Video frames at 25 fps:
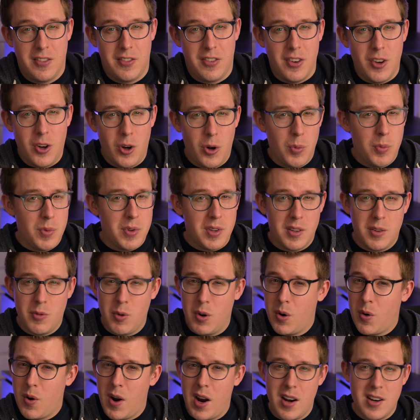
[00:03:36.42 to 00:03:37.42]
film
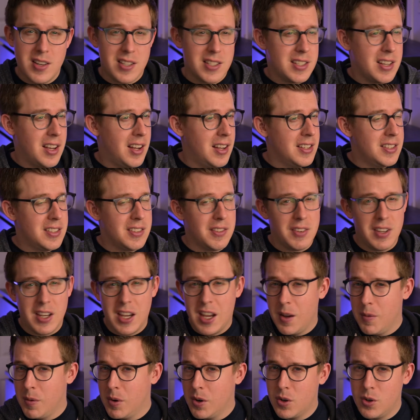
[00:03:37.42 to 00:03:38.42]
requires tons of
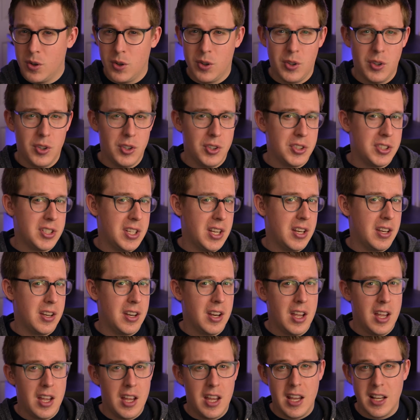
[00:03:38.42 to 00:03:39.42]
chemicals
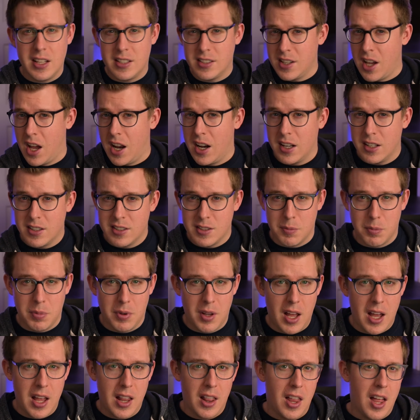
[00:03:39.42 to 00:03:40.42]
and exotic
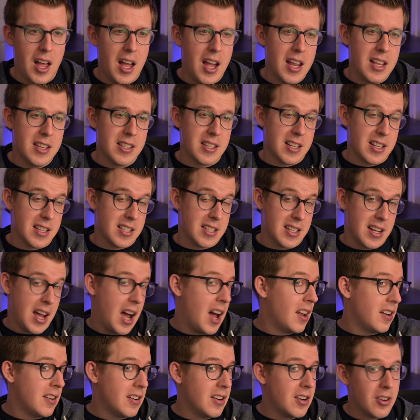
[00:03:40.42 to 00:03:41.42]
supply lines, and it's
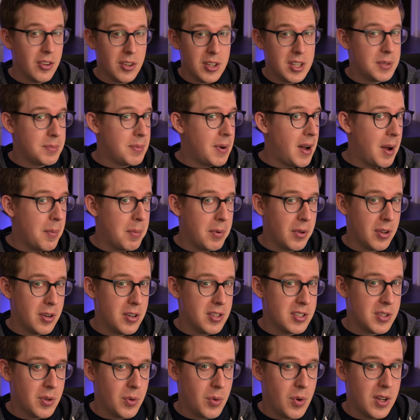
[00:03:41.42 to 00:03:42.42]
not nearly as
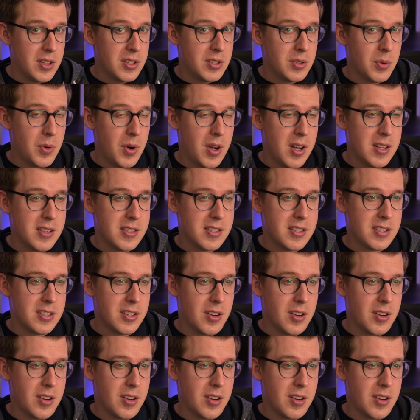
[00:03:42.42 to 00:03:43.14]
popular as it once was.